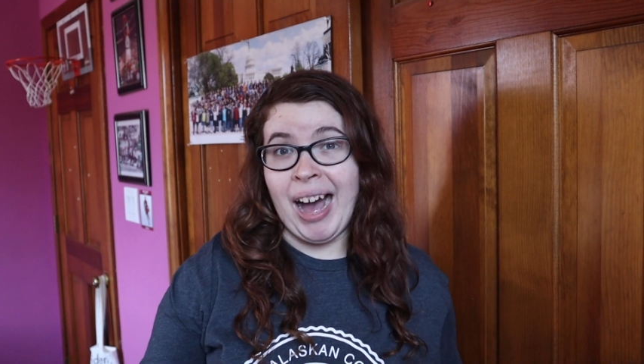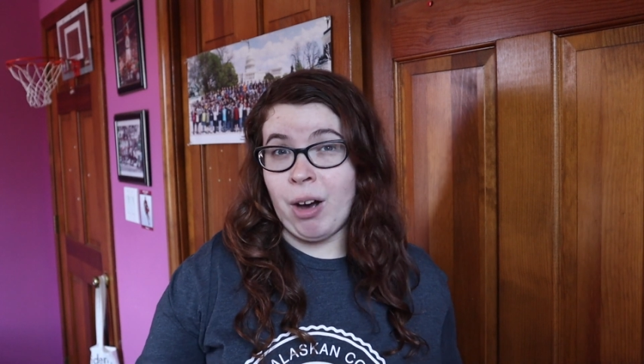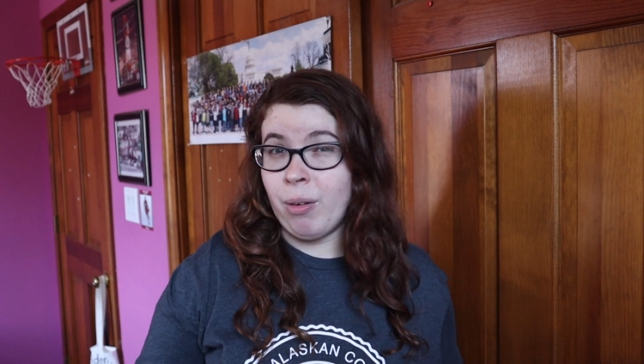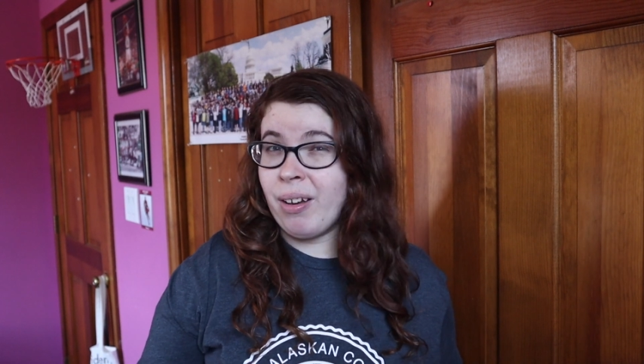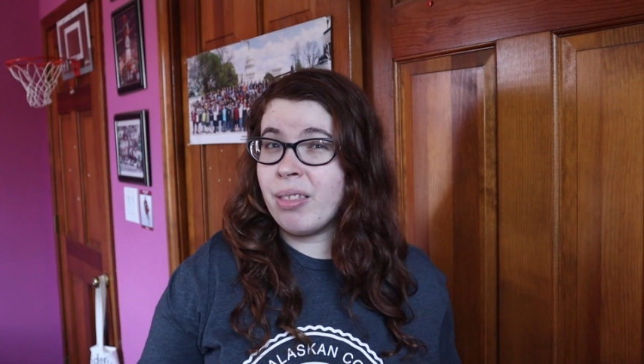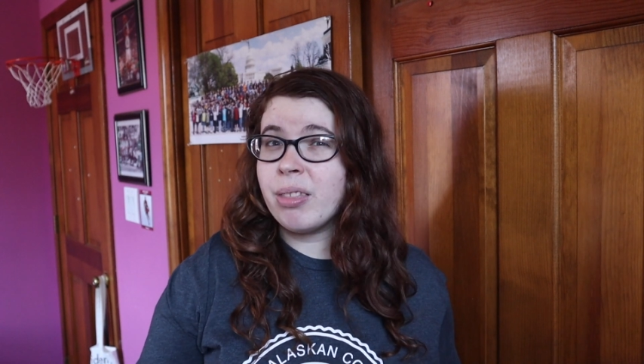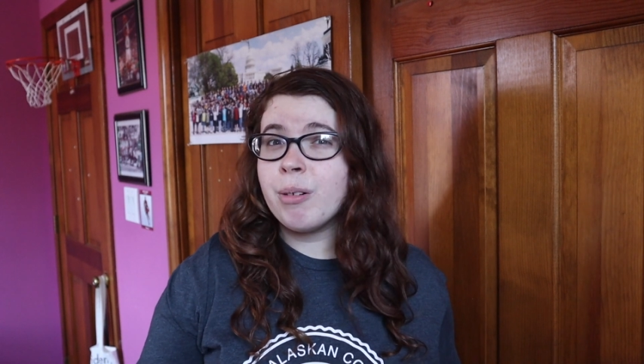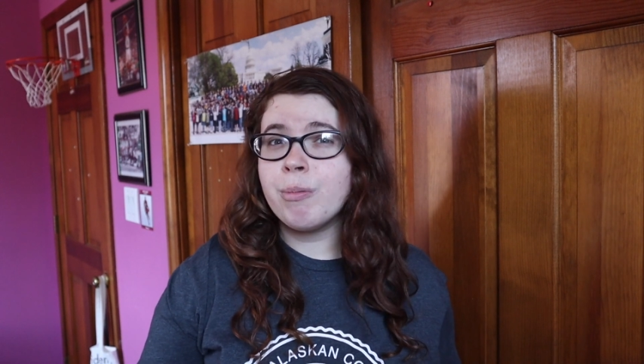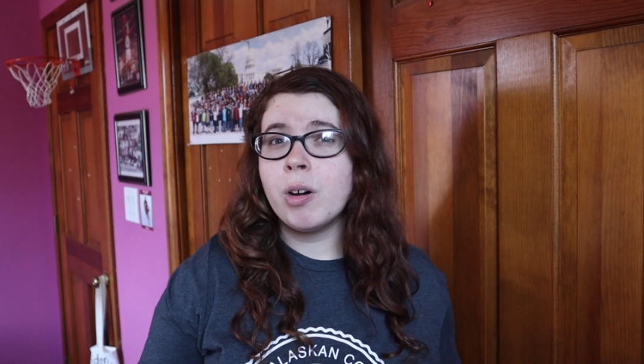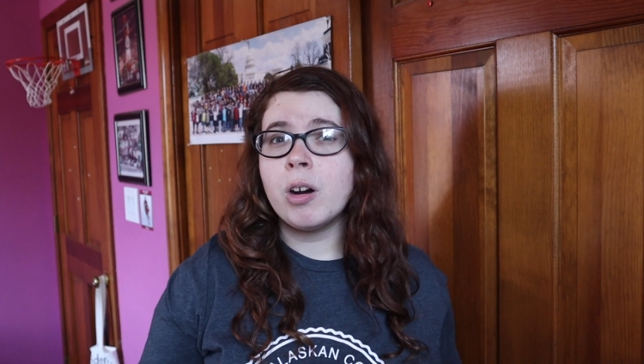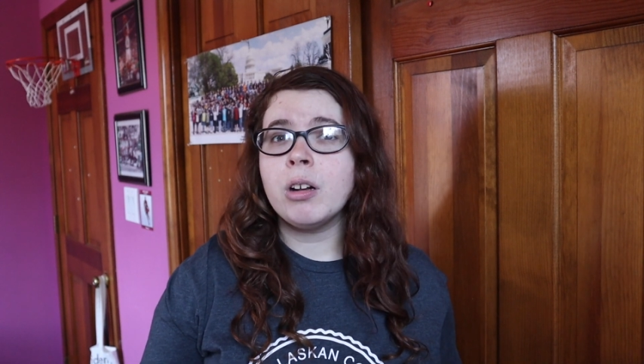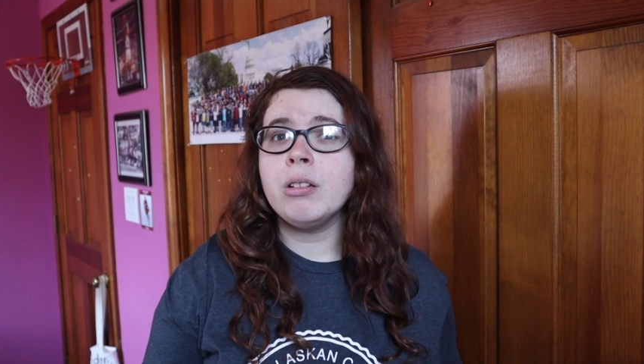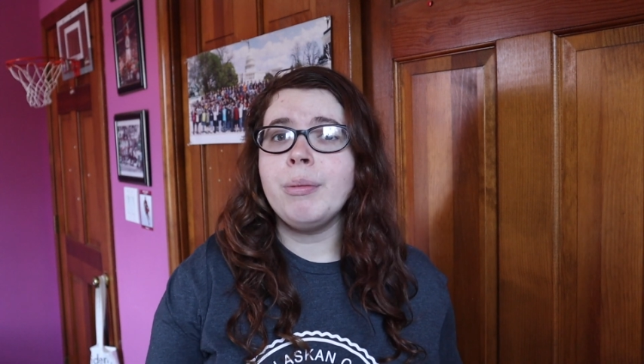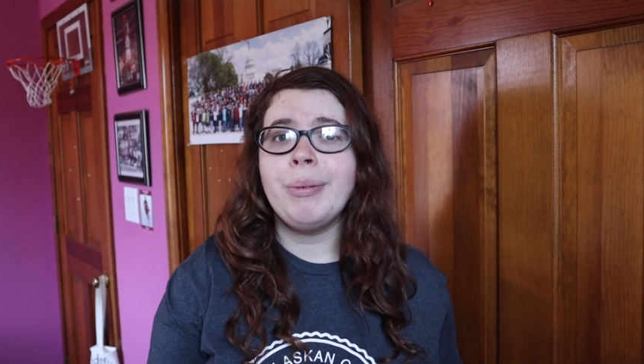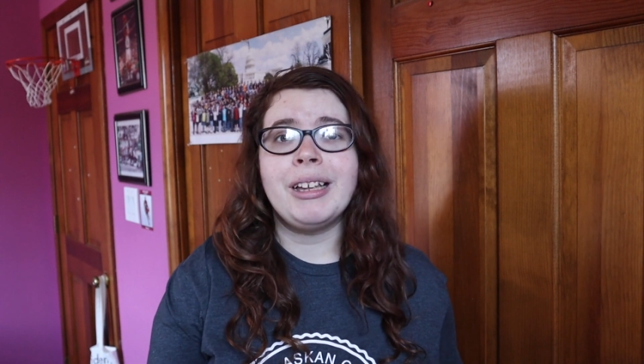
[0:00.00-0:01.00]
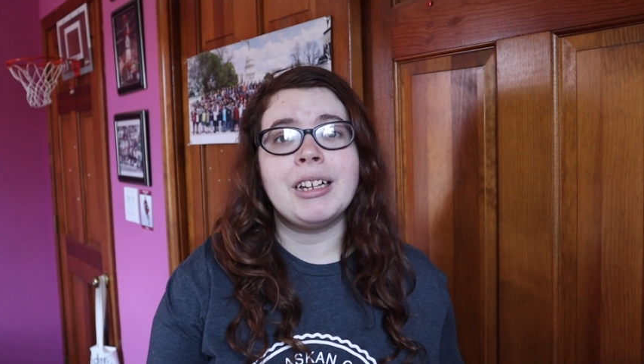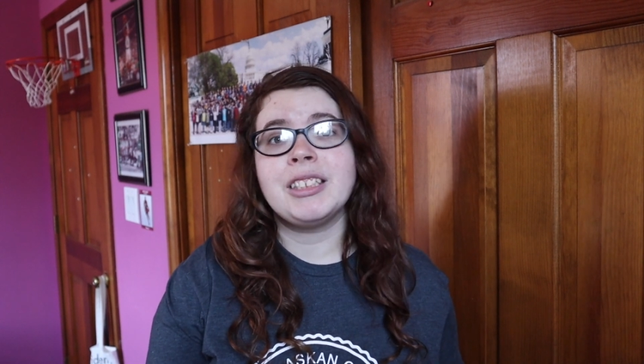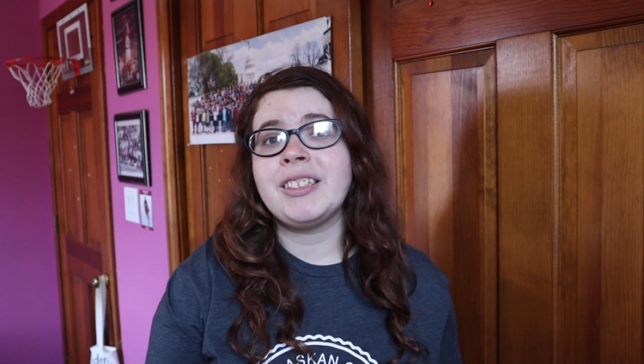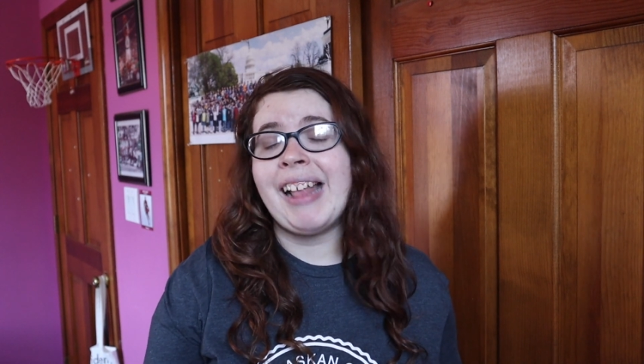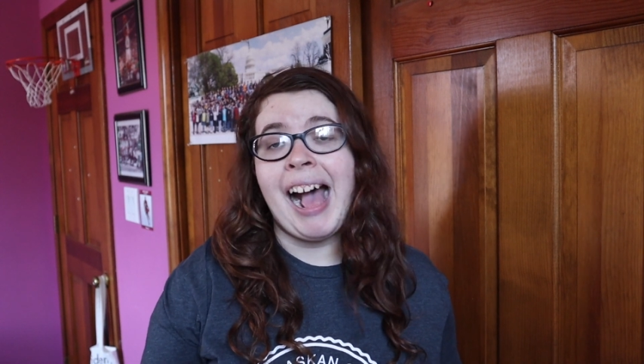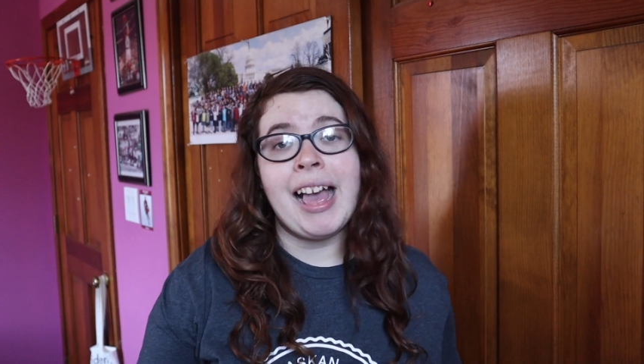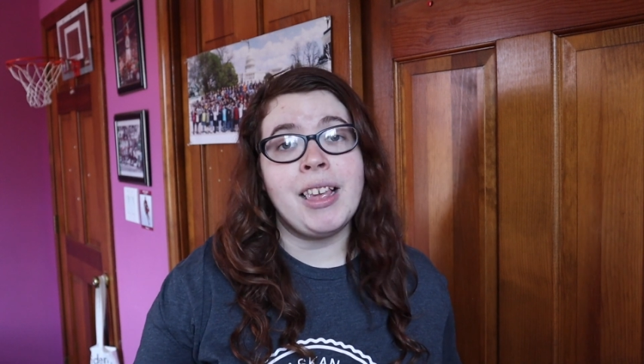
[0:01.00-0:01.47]
out in the world
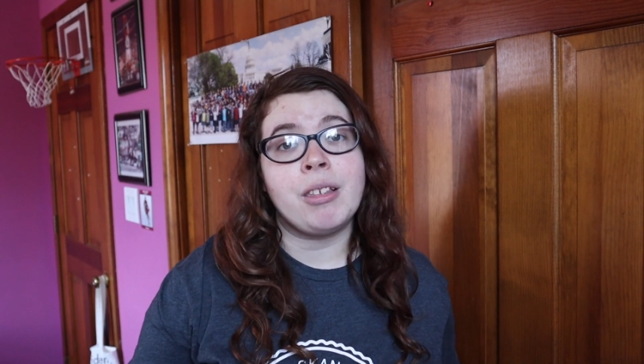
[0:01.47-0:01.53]
because that